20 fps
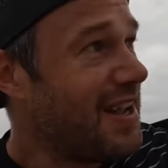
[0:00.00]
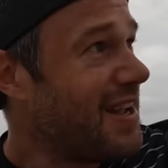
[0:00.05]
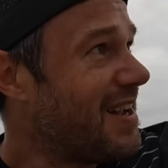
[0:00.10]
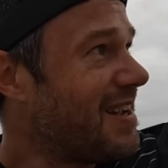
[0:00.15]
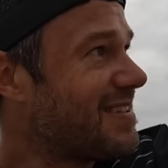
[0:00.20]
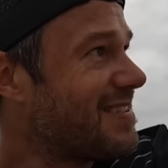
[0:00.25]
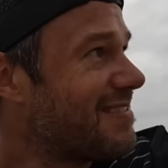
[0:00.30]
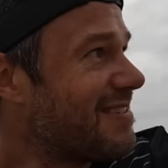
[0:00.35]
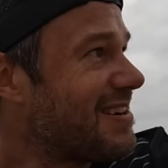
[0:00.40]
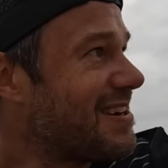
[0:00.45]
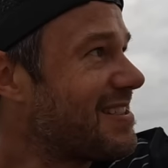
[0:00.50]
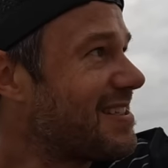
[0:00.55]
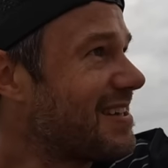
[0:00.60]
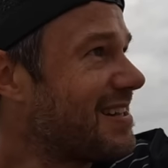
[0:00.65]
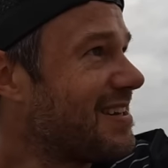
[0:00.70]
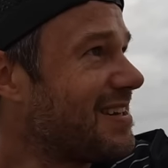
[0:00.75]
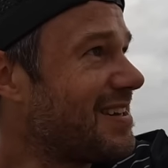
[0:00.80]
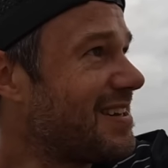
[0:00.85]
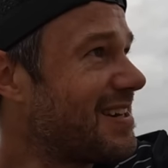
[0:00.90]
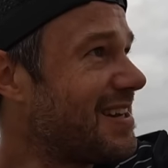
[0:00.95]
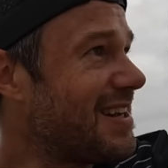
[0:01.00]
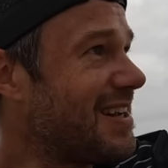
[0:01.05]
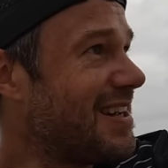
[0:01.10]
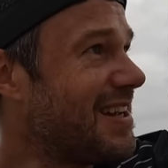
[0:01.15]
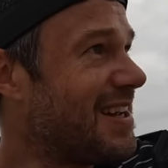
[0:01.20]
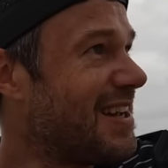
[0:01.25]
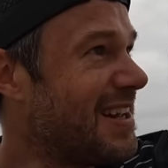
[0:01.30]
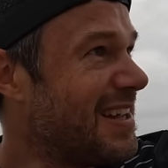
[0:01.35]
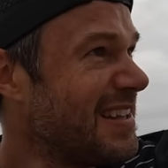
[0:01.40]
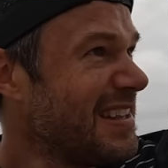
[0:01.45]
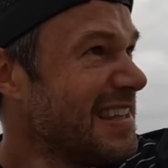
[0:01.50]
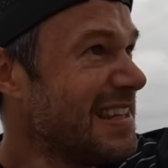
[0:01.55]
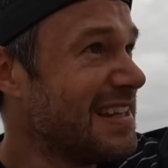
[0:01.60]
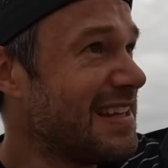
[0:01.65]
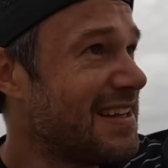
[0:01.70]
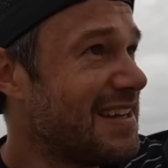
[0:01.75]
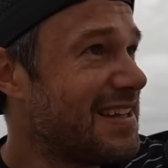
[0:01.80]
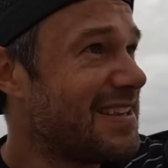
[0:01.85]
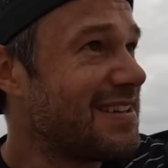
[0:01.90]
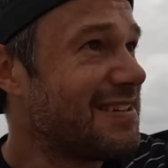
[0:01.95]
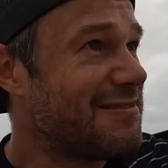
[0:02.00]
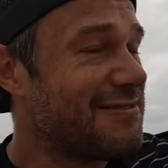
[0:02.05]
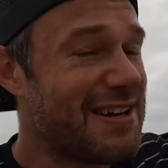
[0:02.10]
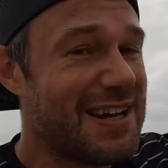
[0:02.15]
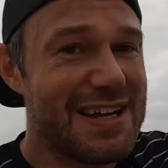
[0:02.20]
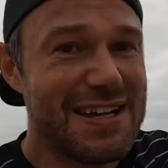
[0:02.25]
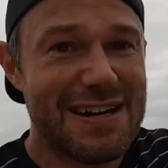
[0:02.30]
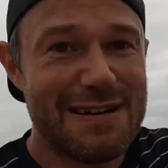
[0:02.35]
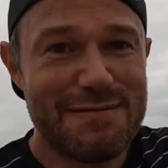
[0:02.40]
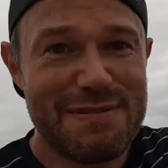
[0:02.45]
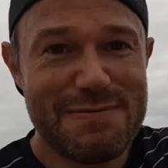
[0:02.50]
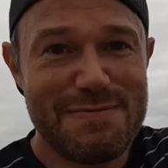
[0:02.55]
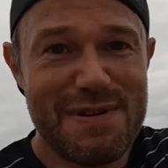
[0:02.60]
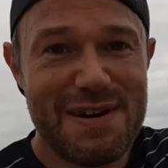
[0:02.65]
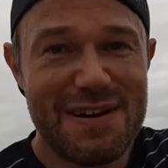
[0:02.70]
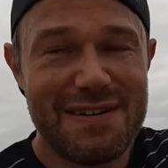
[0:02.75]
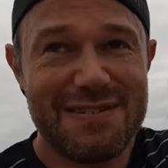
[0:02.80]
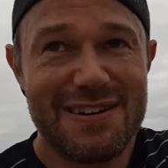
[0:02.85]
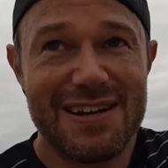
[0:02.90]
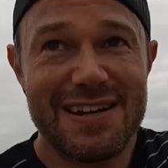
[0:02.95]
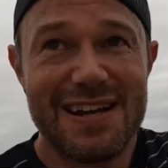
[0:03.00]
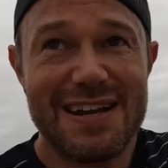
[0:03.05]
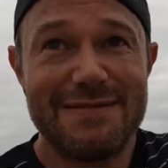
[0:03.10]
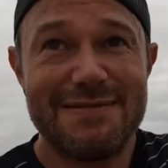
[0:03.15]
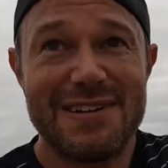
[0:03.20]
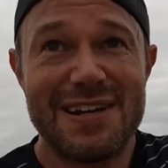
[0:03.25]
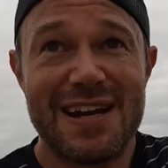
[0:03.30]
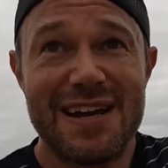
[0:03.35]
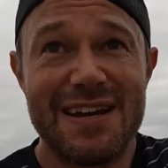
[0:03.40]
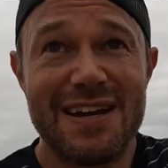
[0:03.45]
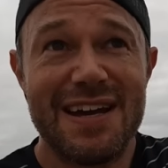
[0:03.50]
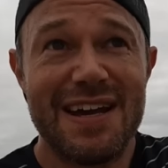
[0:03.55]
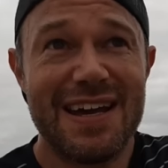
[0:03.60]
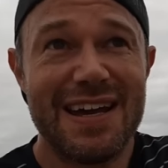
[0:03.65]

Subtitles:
Is there anything harder than Great Yarmouth Parkrun? Let me know.